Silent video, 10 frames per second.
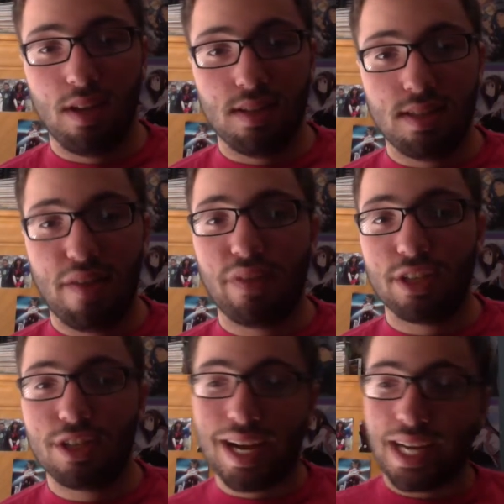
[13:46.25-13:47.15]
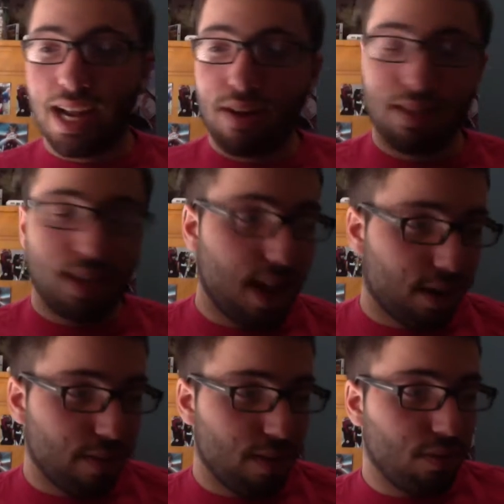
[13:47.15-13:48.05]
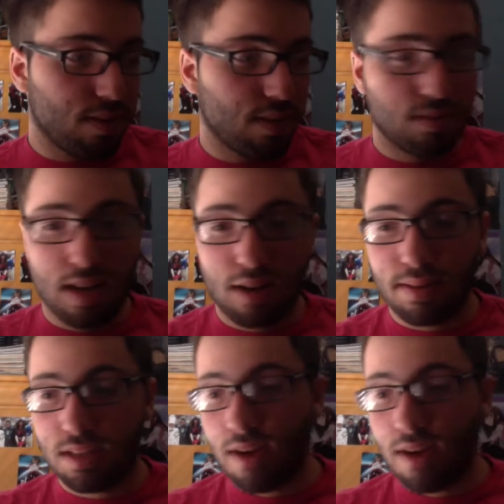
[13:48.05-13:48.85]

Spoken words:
Definitely check it out, the Anchorman movies. This was Anchorman 2.